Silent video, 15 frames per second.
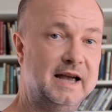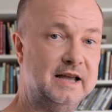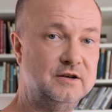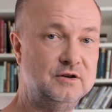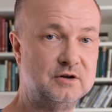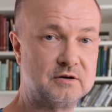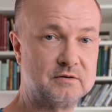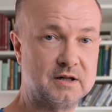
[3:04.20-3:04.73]

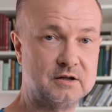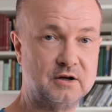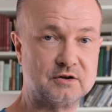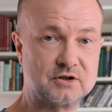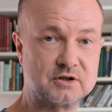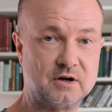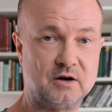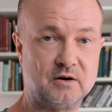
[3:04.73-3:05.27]
and neural
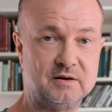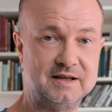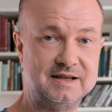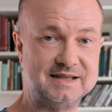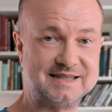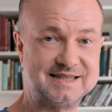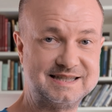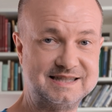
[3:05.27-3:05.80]
control
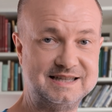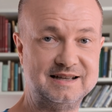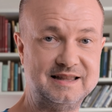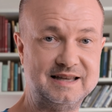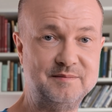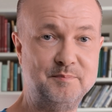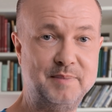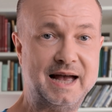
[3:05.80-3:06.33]
is still
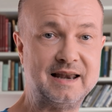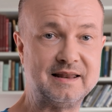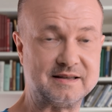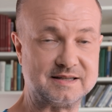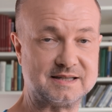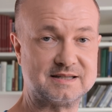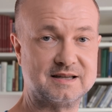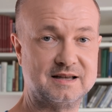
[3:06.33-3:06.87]
in
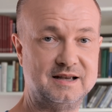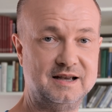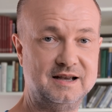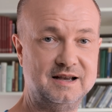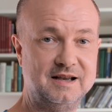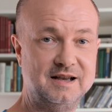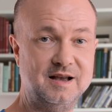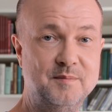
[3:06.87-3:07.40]
balance.
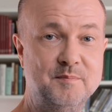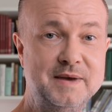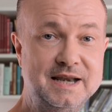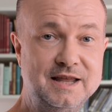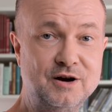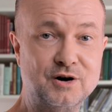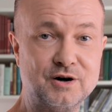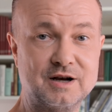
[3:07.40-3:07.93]

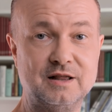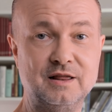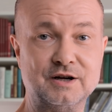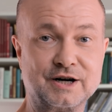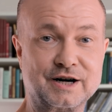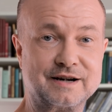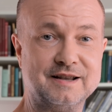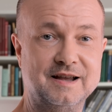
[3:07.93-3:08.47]
Mini hook
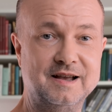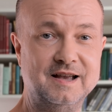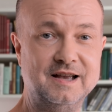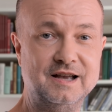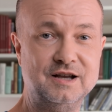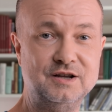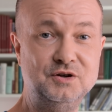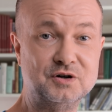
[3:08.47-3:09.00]
alert!
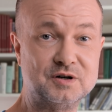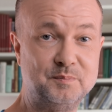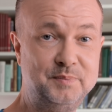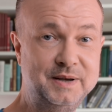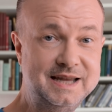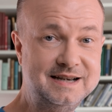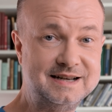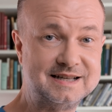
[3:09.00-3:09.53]
Your
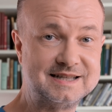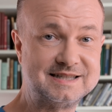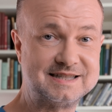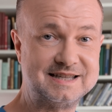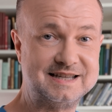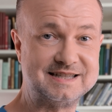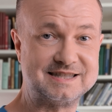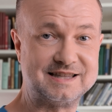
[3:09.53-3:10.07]

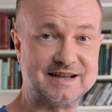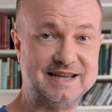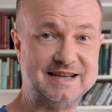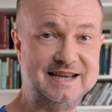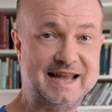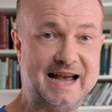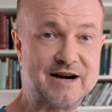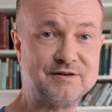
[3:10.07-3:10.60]
penis is the
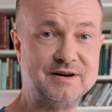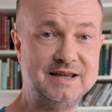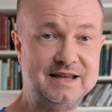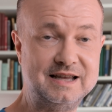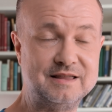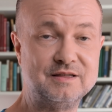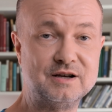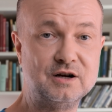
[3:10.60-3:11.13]
canary
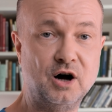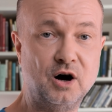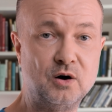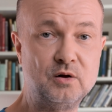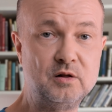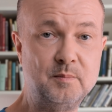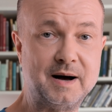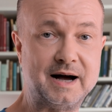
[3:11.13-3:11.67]
in the
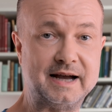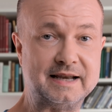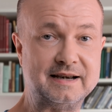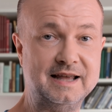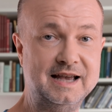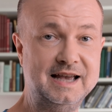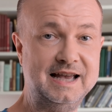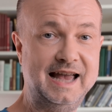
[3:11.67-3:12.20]
coal mine,
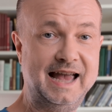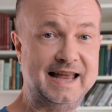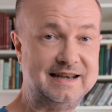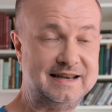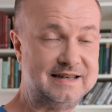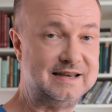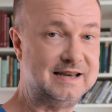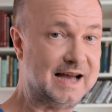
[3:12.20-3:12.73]

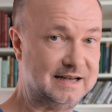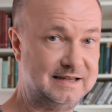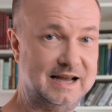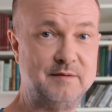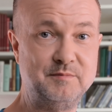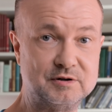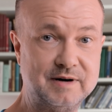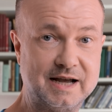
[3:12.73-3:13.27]
and
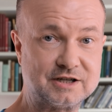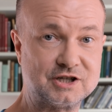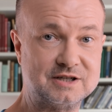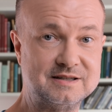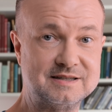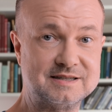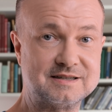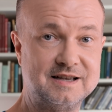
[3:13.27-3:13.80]
nighttime
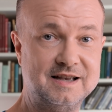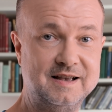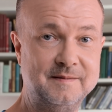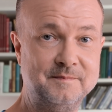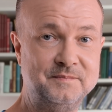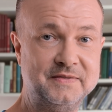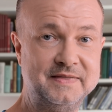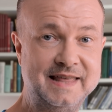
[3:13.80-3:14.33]
erections?
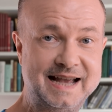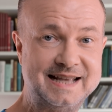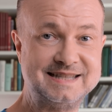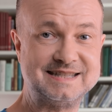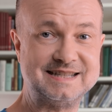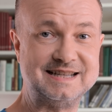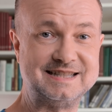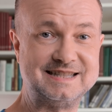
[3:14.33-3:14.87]

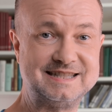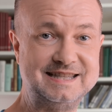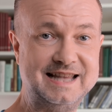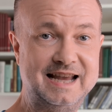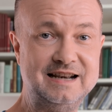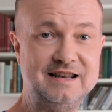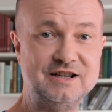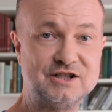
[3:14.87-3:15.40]
That's its
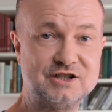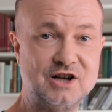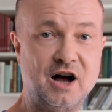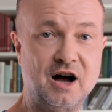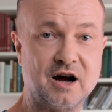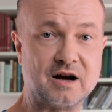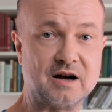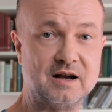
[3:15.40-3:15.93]
daily
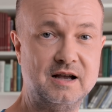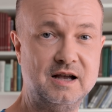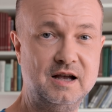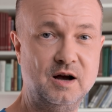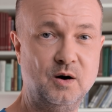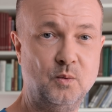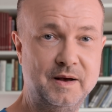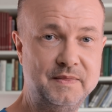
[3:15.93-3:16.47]
song.
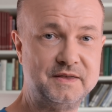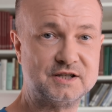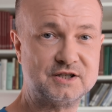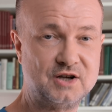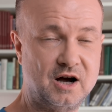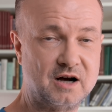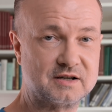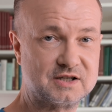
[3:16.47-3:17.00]
When the
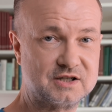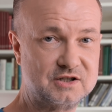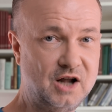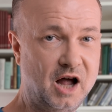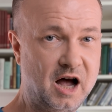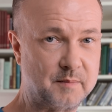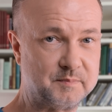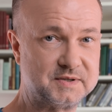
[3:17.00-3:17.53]
song
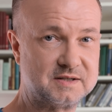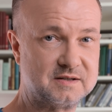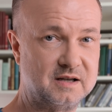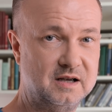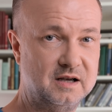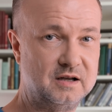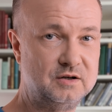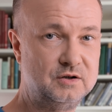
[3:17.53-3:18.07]
stops,
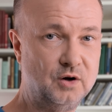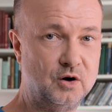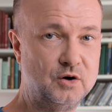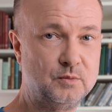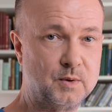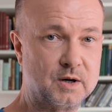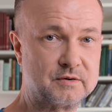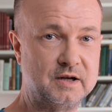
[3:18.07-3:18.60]

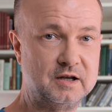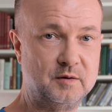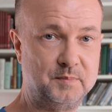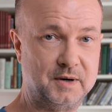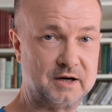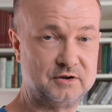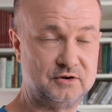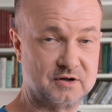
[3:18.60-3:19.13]
don't worry
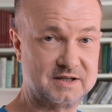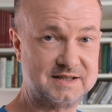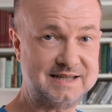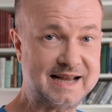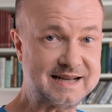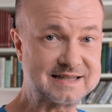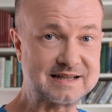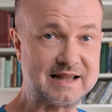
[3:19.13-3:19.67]
about your
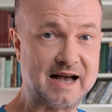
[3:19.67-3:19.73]
sex